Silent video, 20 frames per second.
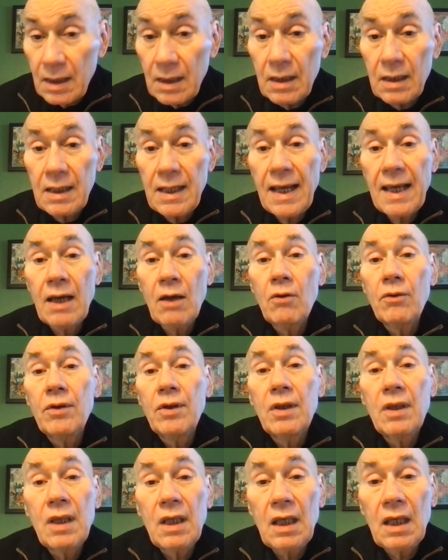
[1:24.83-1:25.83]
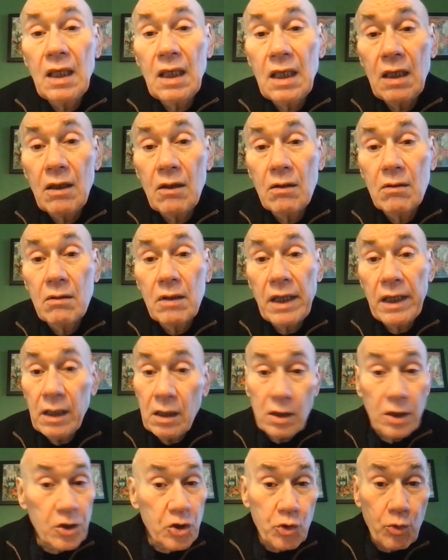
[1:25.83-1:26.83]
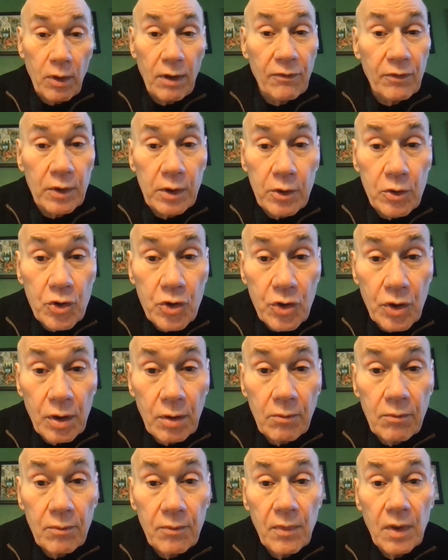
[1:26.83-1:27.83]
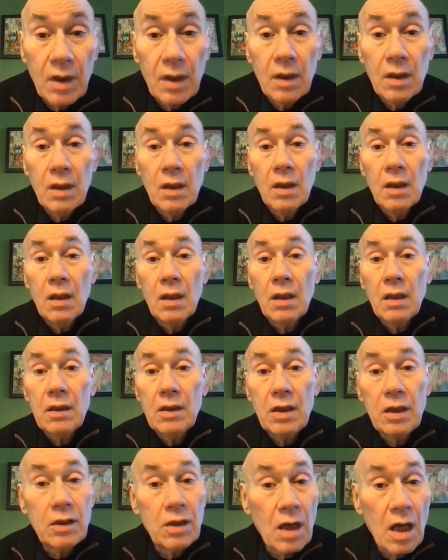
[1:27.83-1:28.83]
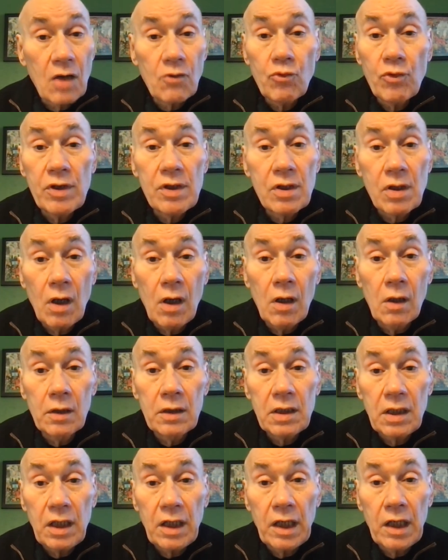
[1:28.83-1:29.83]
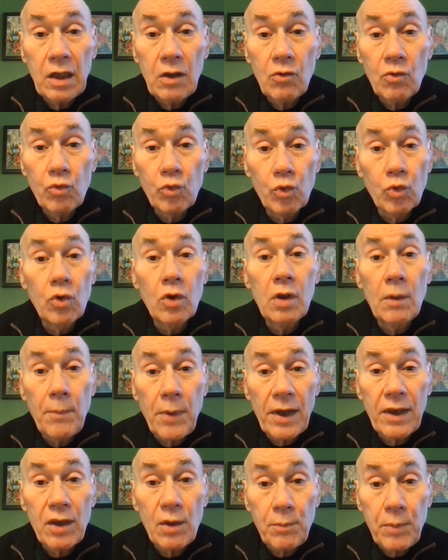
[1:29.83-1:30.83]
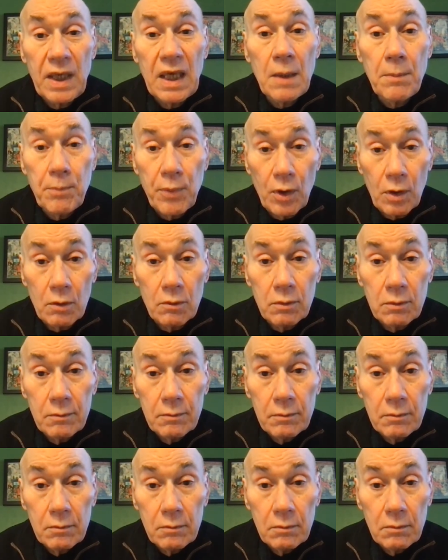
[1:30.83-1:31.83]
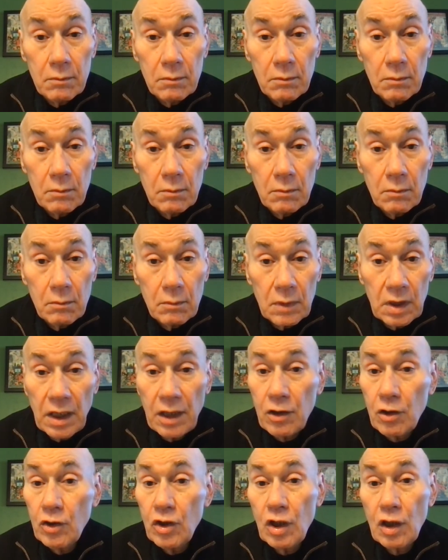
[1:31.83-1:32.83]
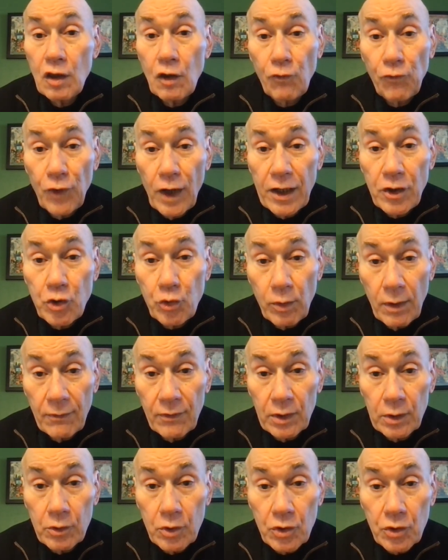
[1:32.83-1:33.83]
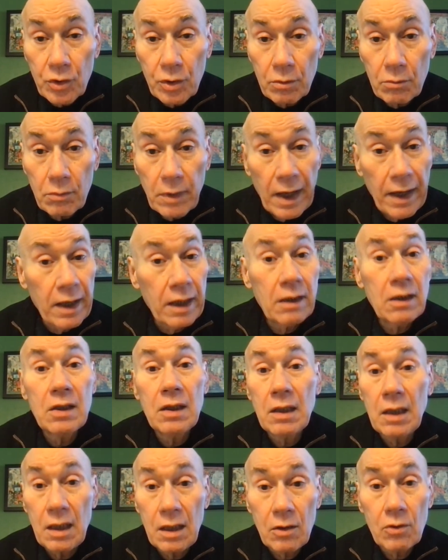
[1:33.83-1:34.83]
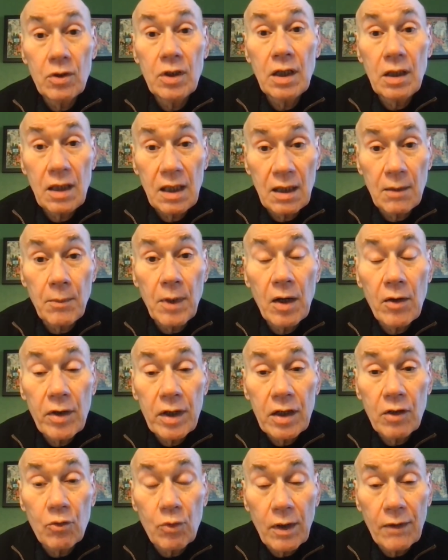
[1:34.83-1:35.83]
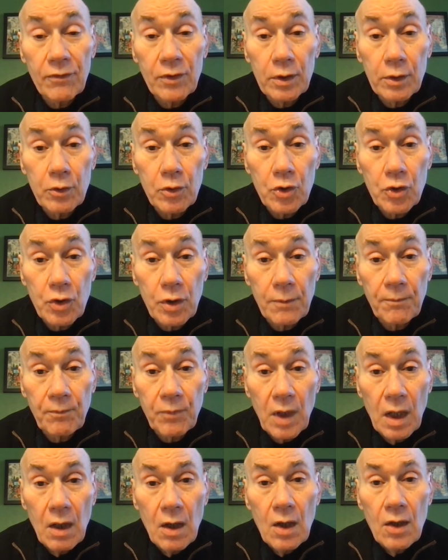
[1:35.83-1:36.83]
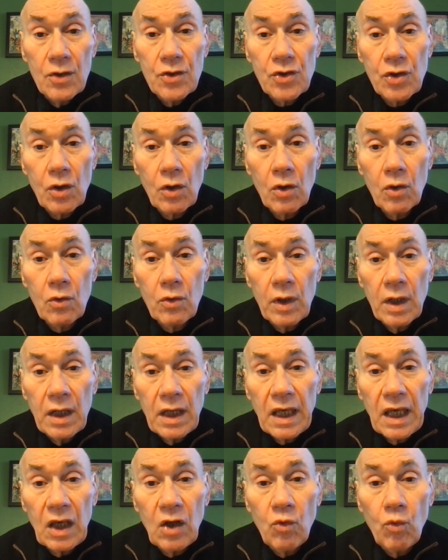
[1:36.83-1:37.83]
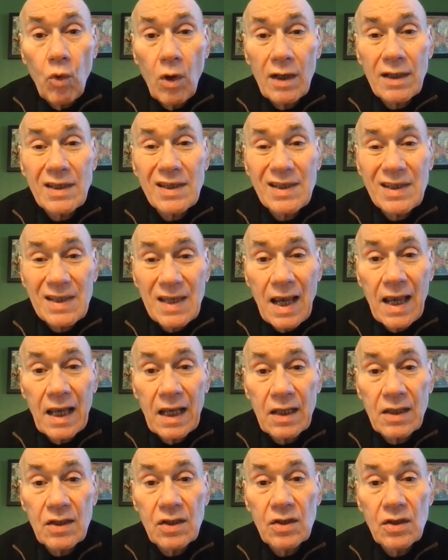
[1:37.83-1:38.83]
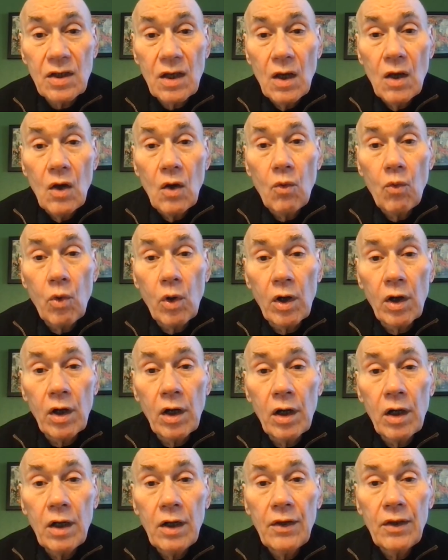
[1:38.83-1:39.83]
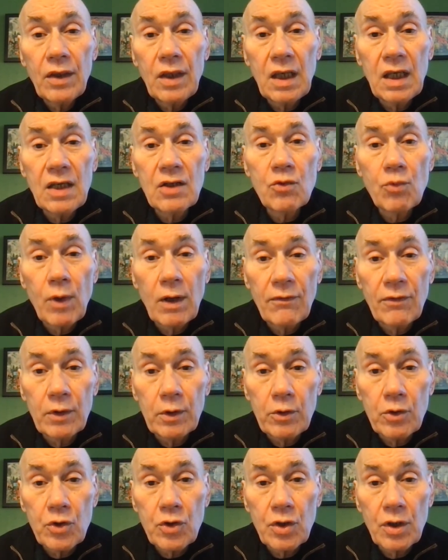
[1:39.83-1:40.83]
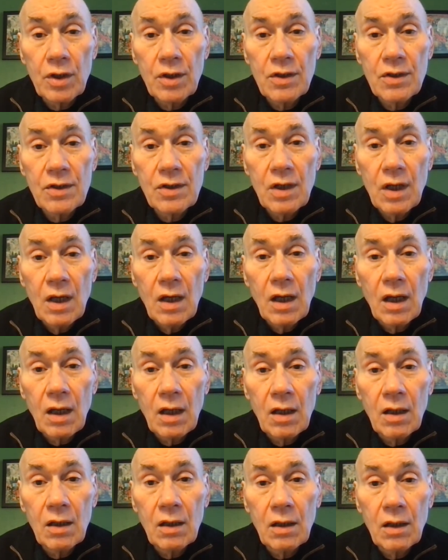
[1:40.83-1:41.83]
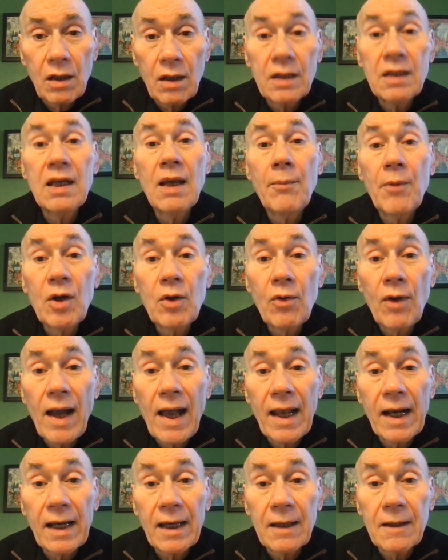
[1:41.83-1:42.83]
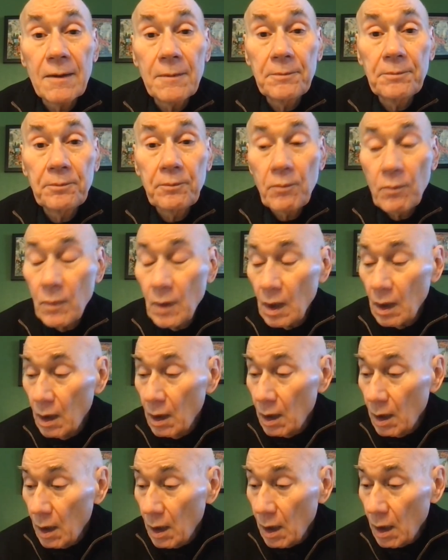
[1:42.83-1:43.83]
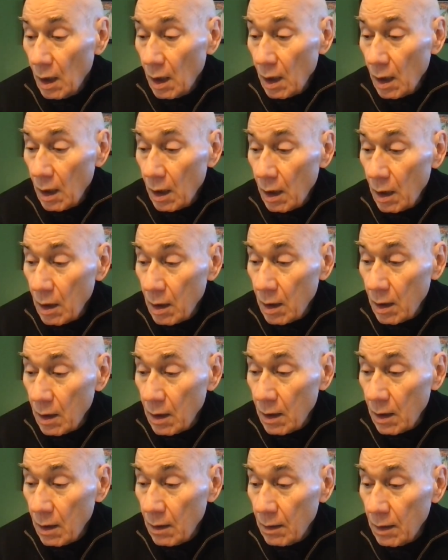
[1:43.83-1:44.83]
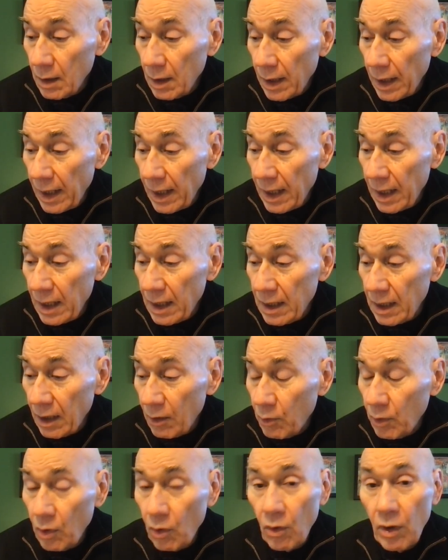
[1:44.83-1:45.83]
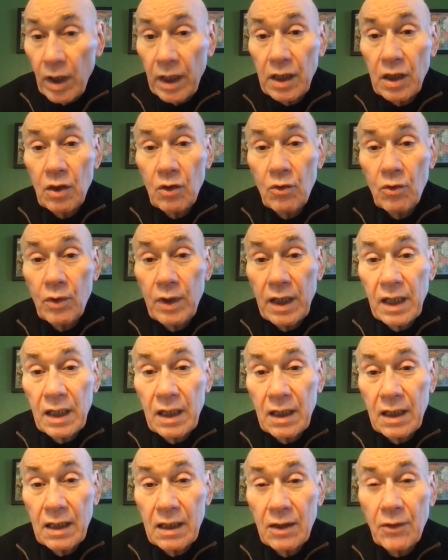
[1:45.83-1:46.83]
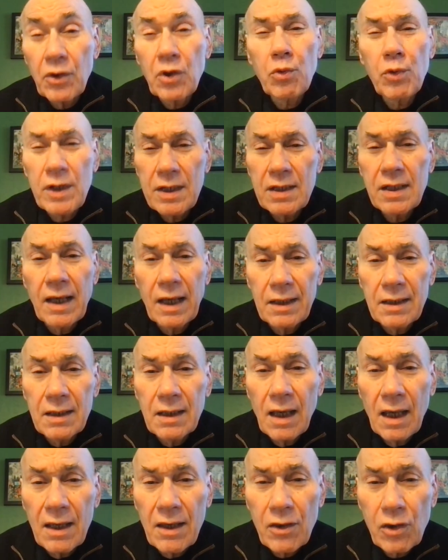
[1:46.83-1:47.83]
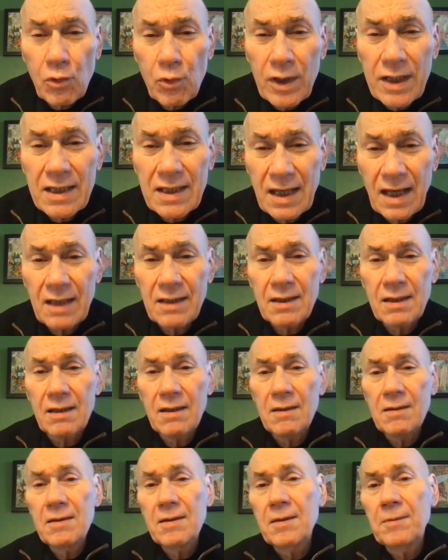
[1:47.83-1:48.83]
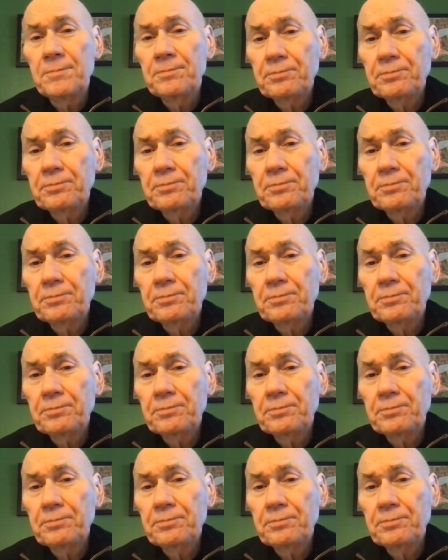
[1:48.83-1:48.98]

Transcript: Now, the English Revolution did not result in rule by the people. Neither did the French Revolution, and neither did the American Revolution. So, in what sense were these revolutions democratic? And I would argue in three senses.